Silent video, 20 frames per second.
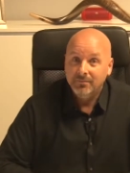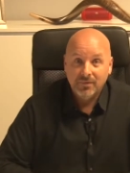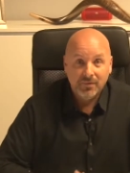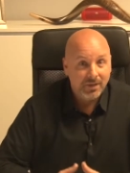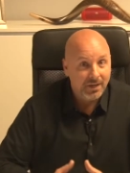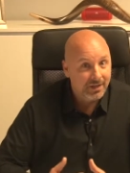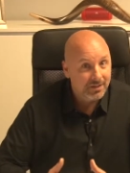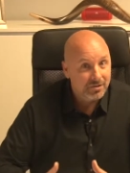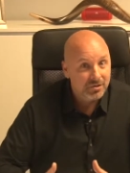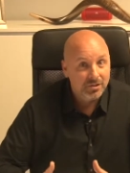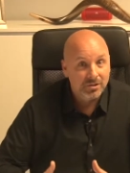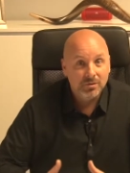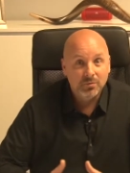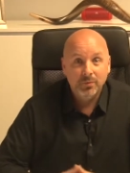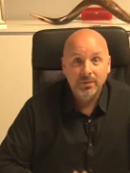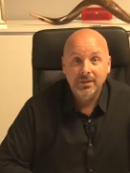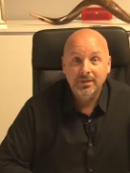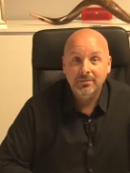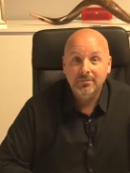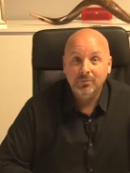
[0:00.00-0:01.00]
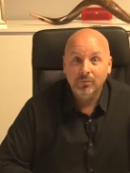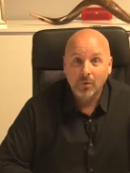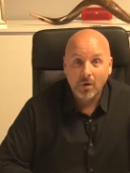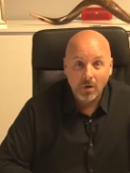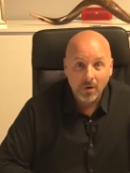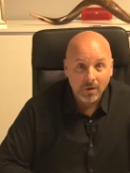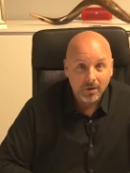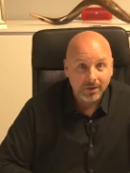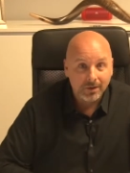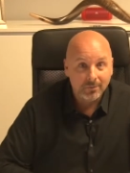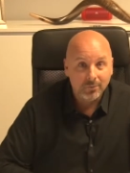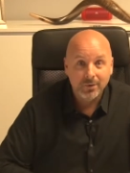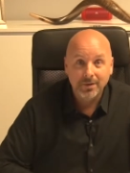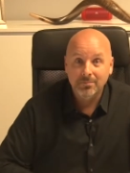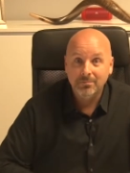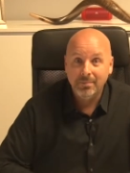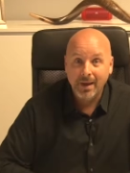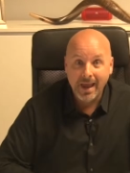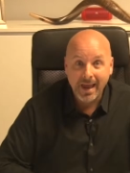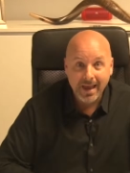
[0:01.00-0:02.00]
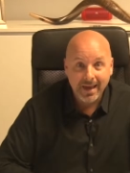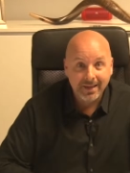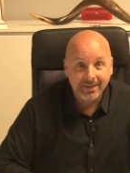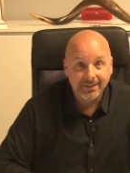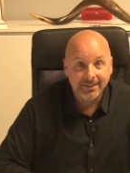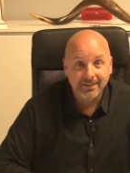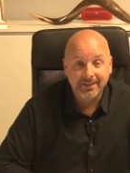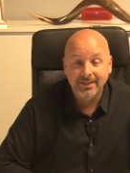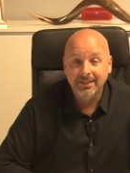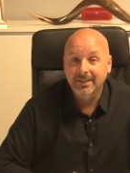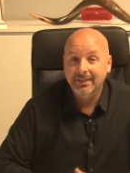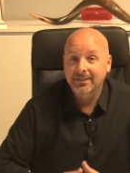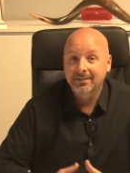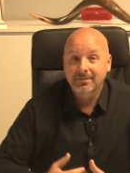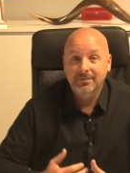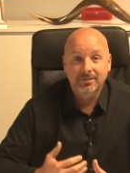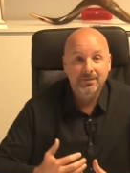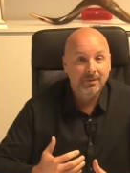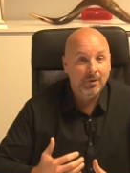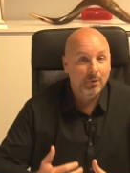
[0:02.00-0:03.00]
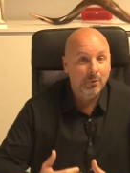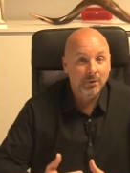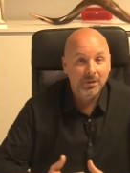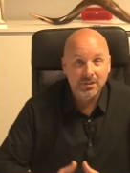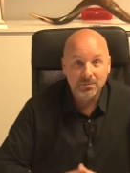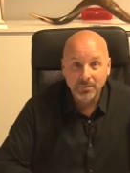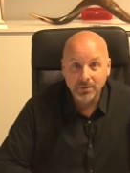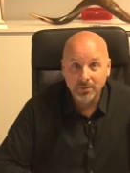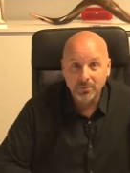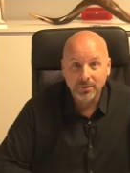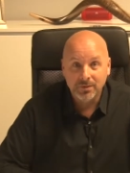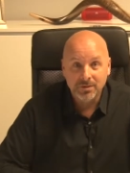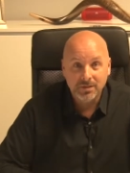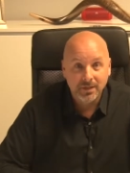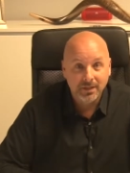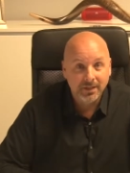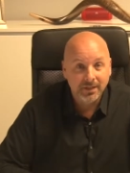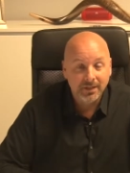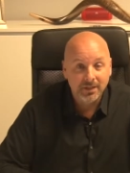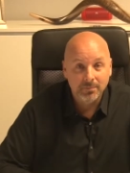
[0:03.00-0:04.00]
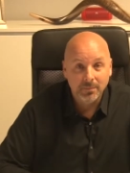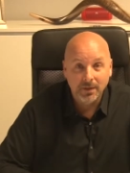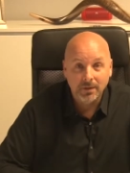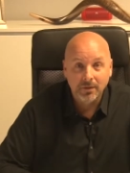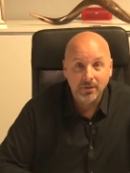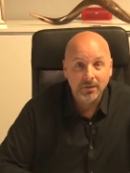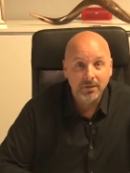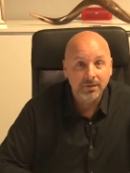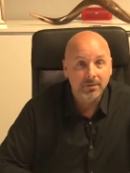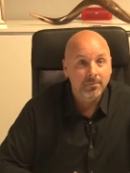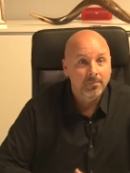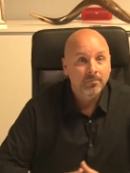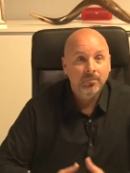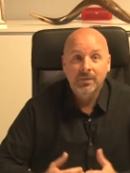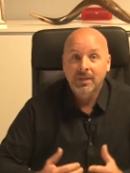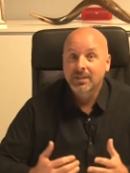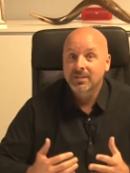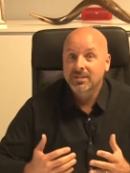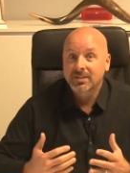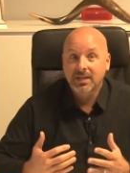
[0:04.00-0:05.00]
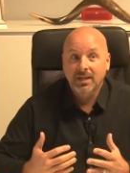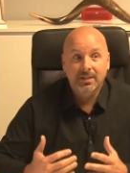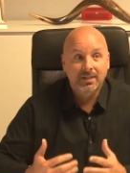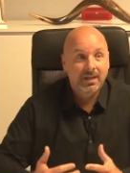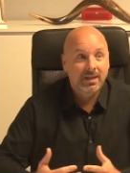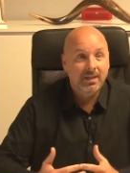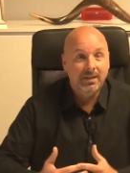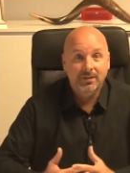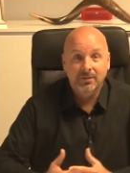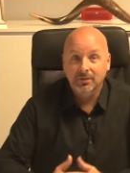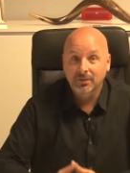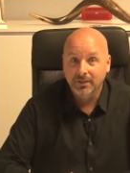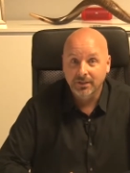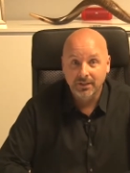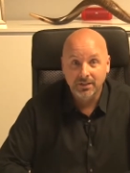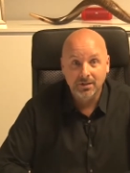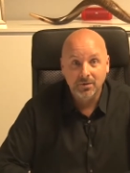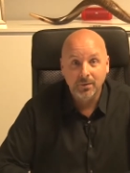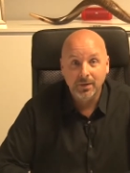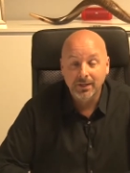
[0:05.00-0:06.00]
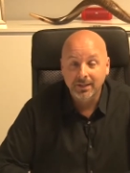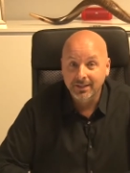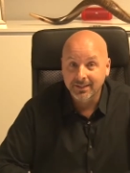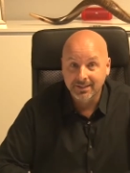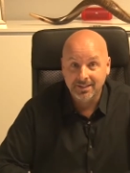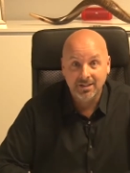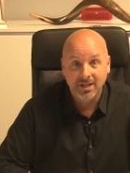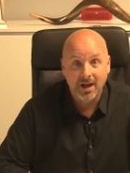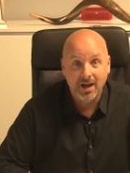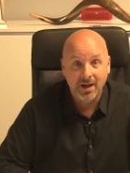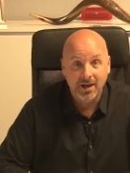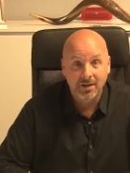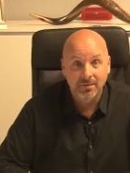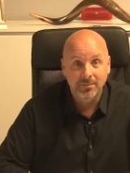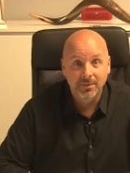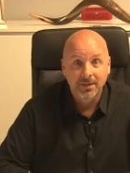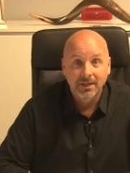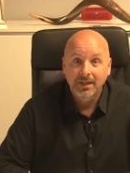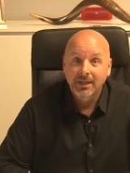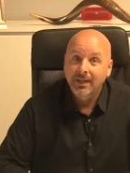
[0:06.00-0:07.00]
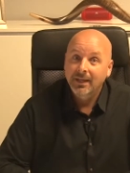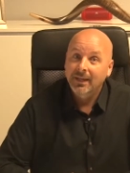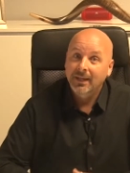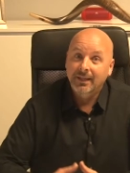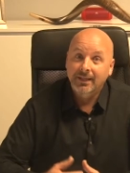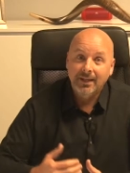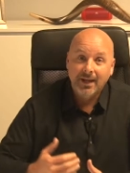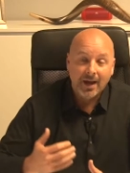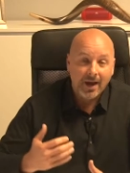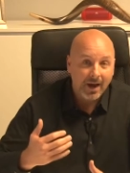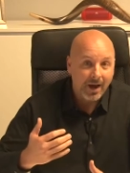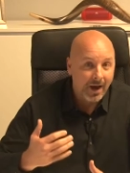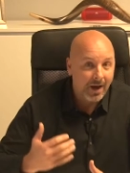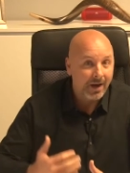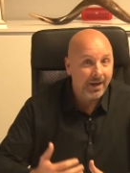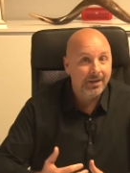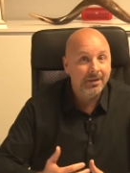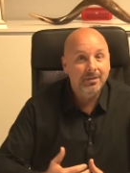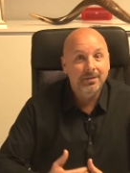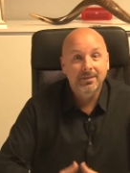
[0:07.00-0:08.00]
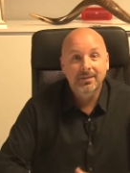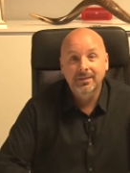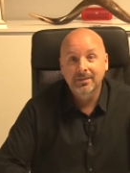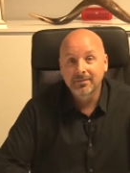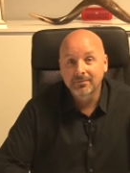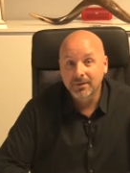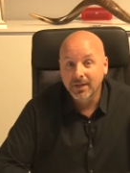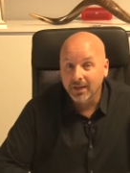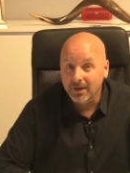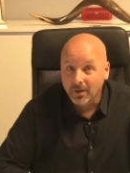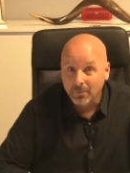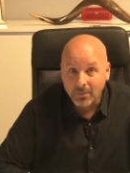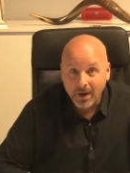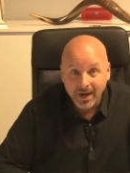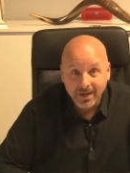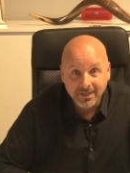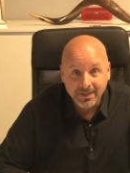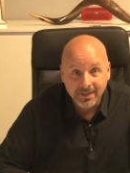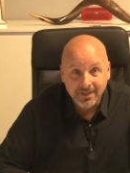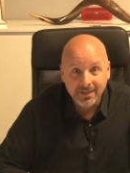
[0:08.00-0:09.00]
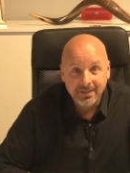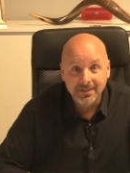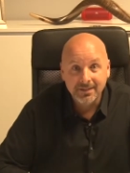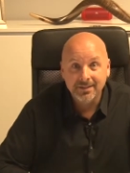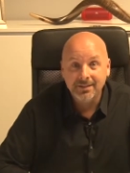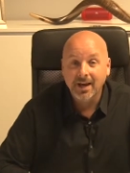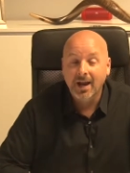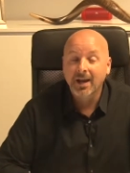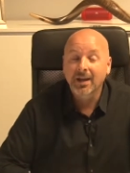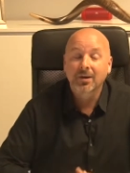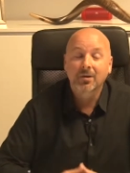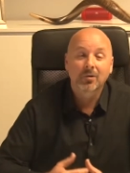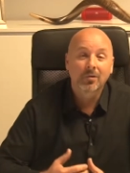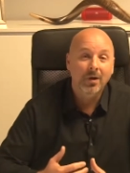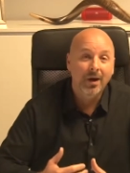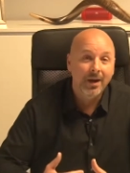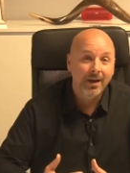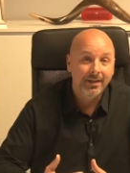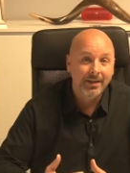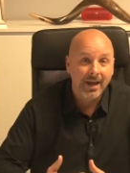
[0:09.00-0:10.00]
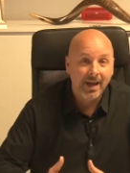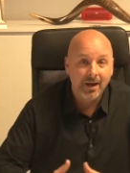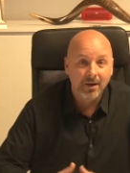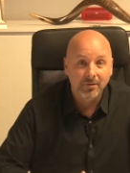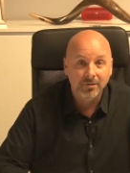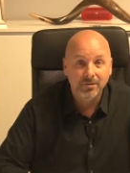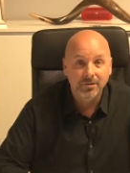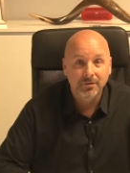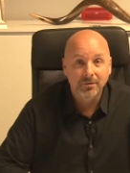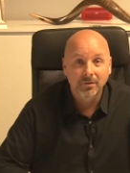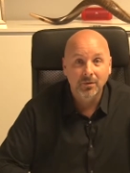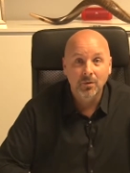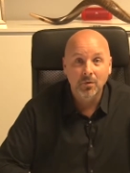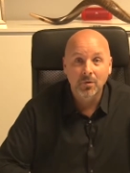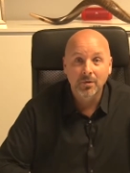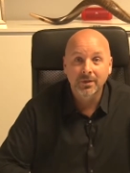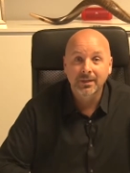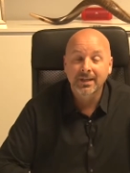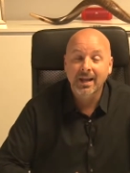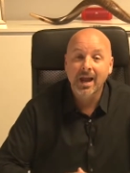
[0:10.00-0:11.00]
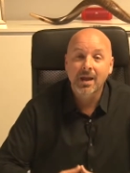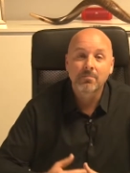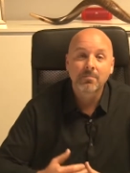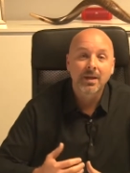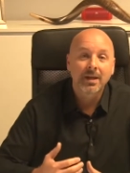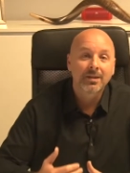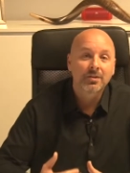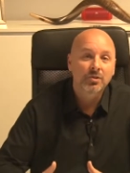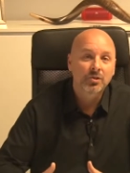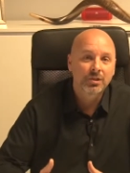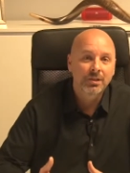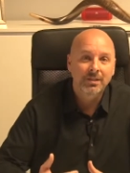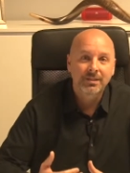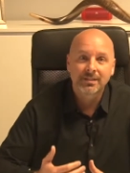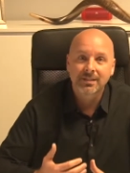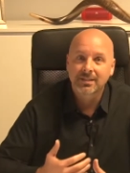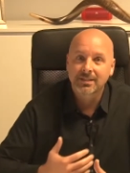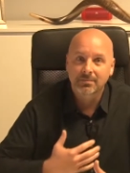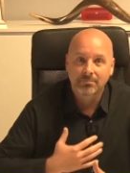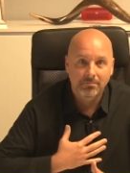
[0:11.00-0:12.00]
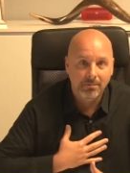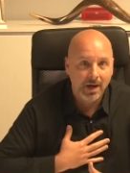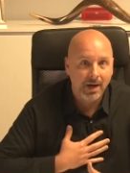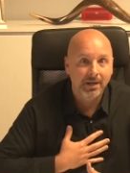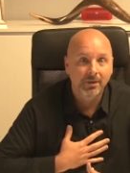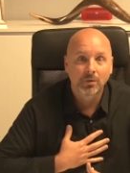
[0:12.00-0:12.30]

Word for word: things just went wrong and went bad and, and holy spirit was tugging at my heart and saying hey look you know what it's time and i got on my knees i cried out to the lord and i made jesus my